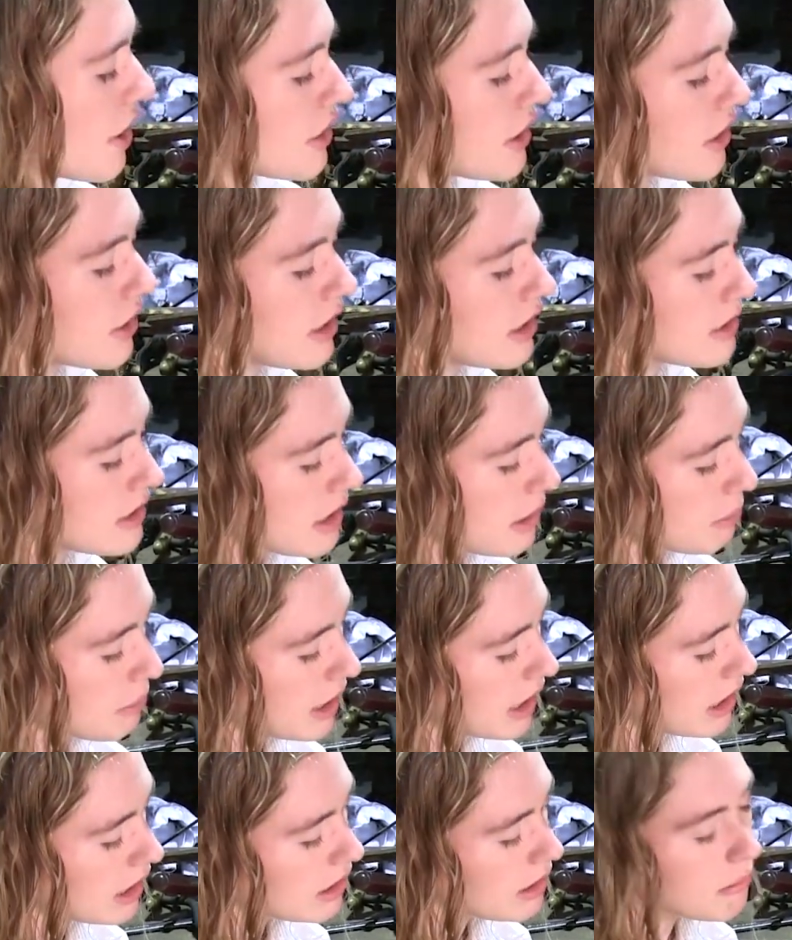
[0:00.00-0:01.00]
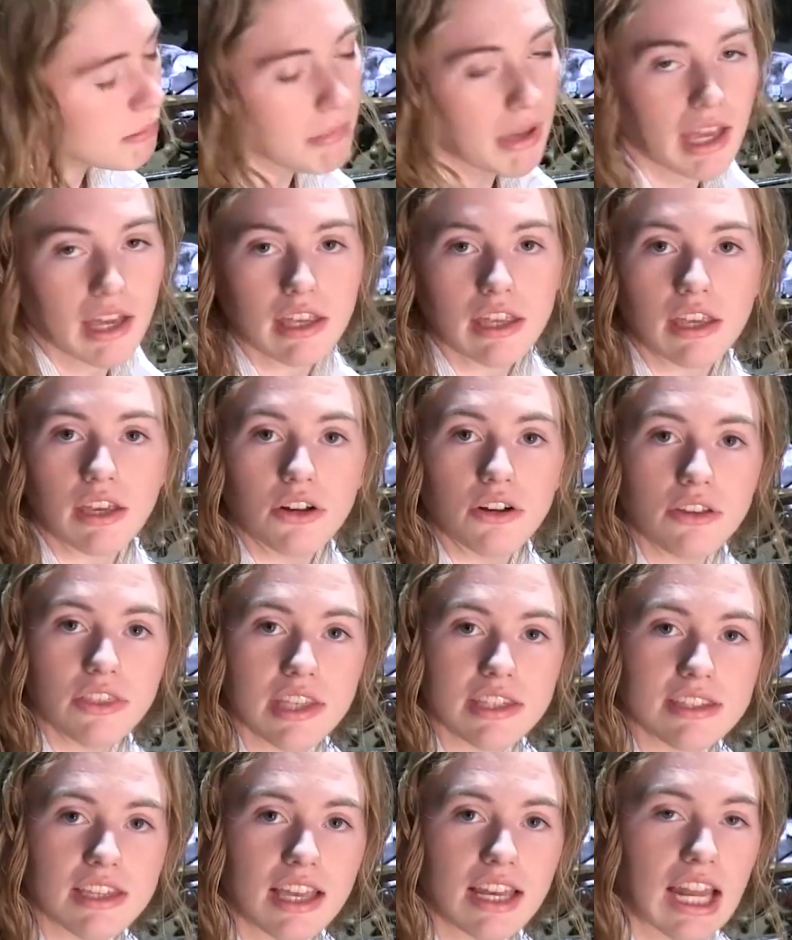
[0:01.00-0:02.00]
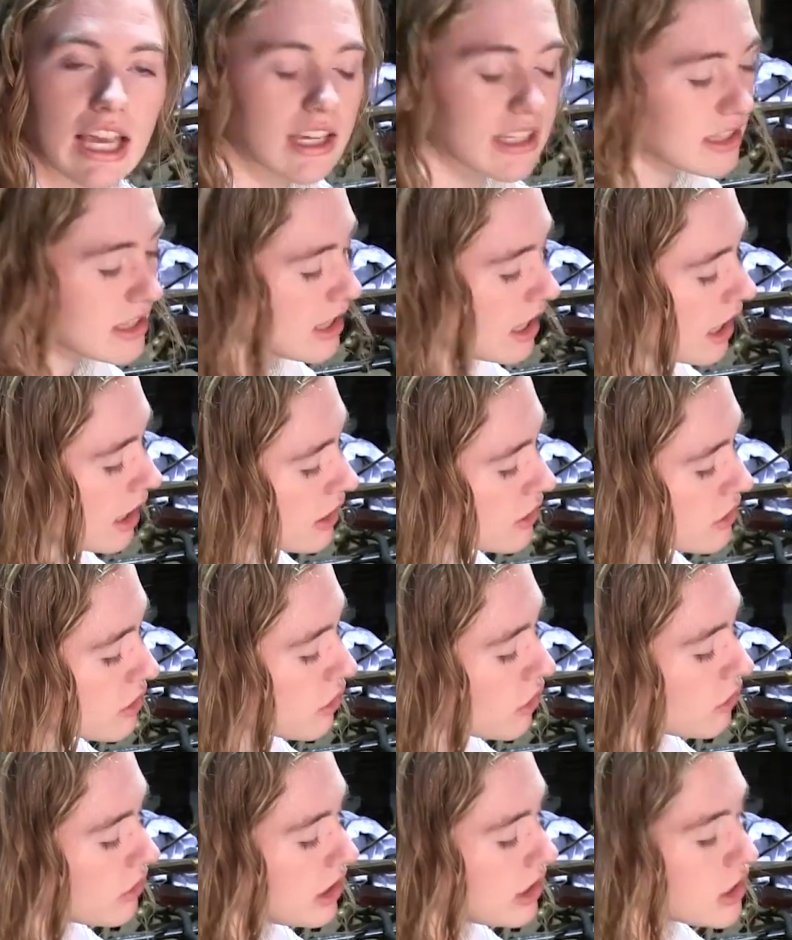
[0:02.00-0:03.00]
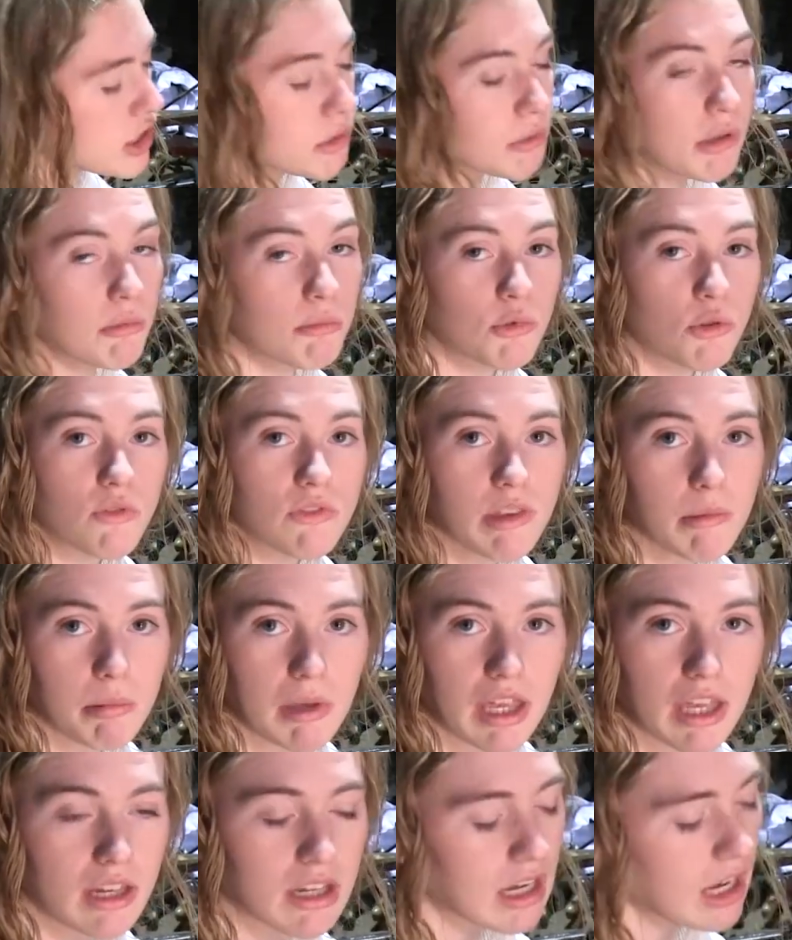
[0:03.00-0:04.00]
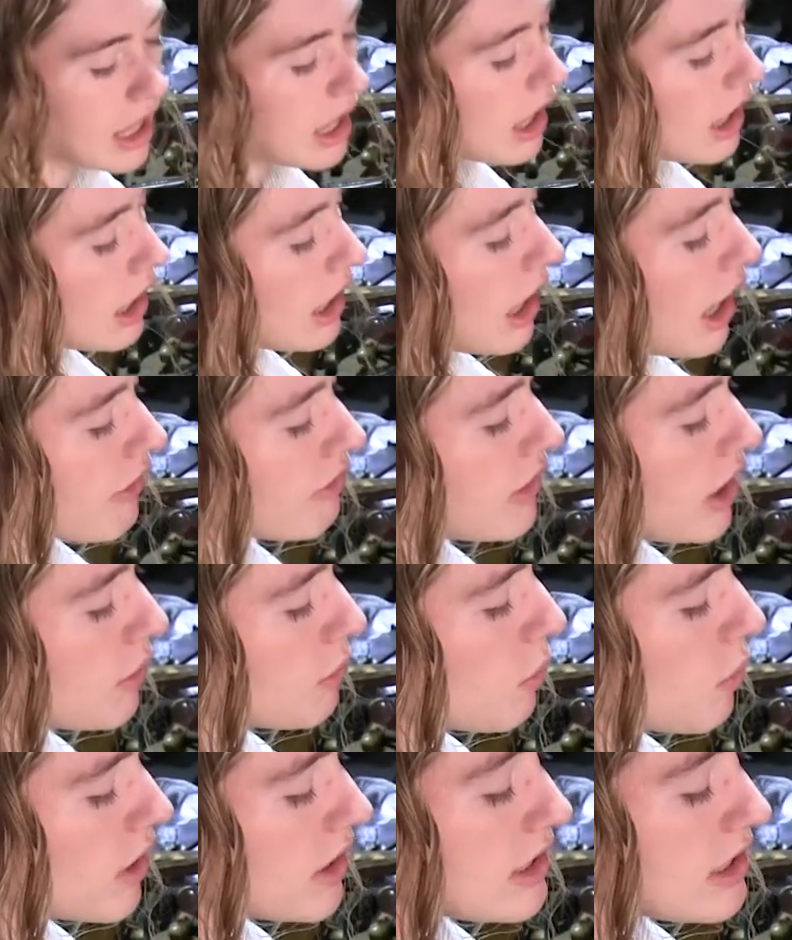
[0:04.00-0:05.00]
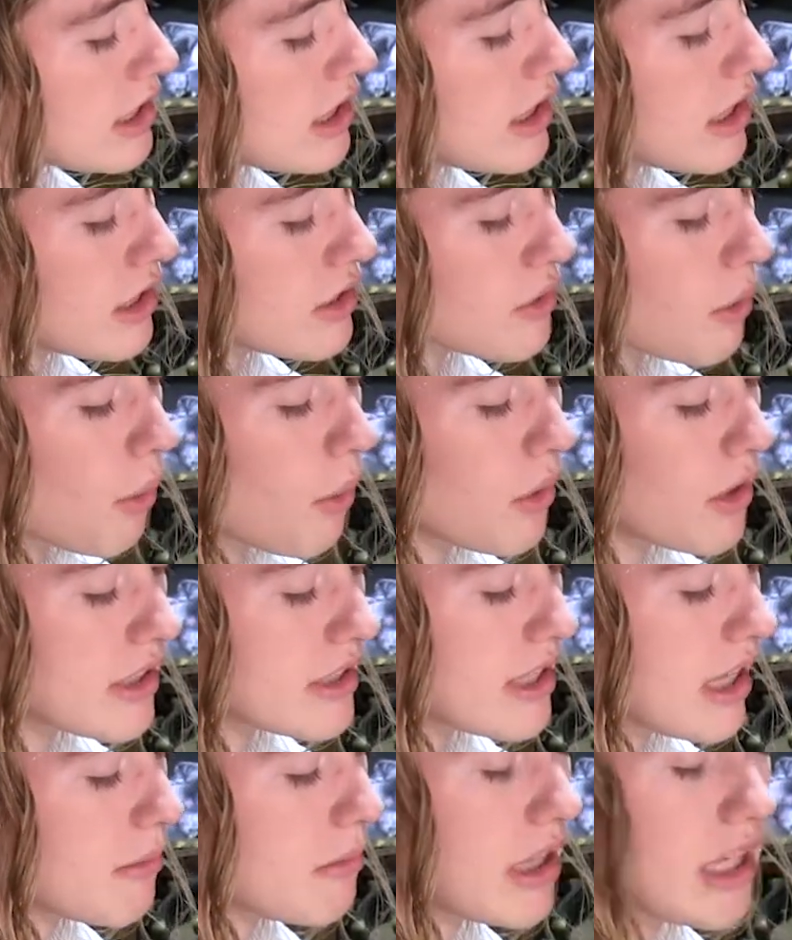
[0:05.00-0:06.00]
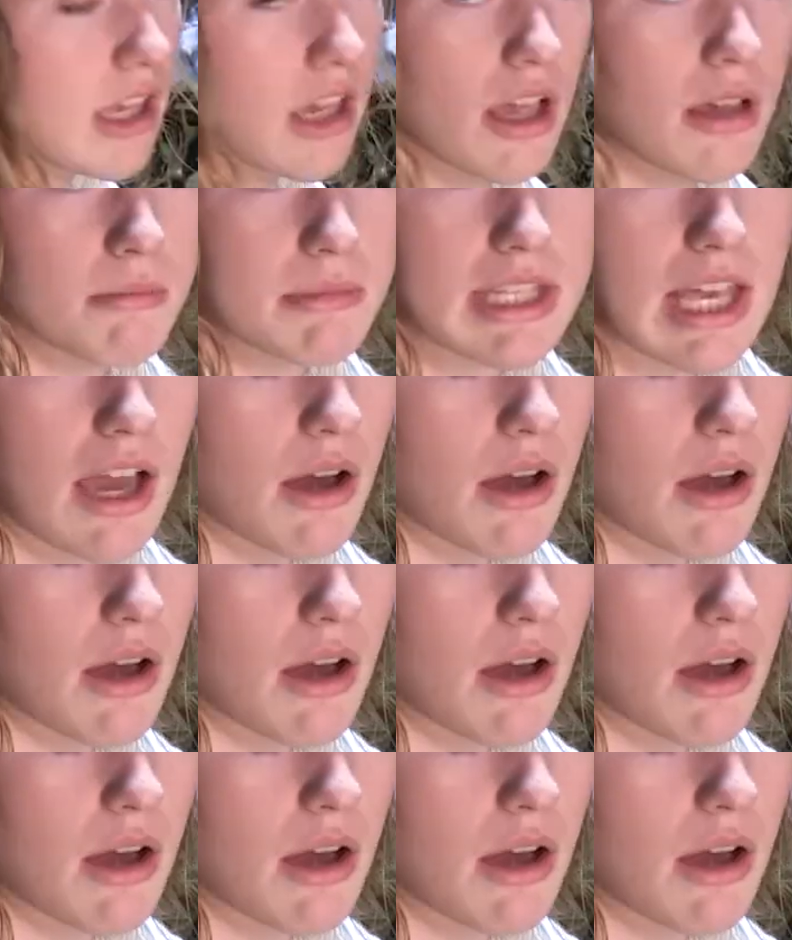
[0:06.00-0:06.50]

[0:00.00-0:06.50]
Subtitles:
There is a pin back here that connects that, so you'll need to remove the pin. And then once this whole assembly comes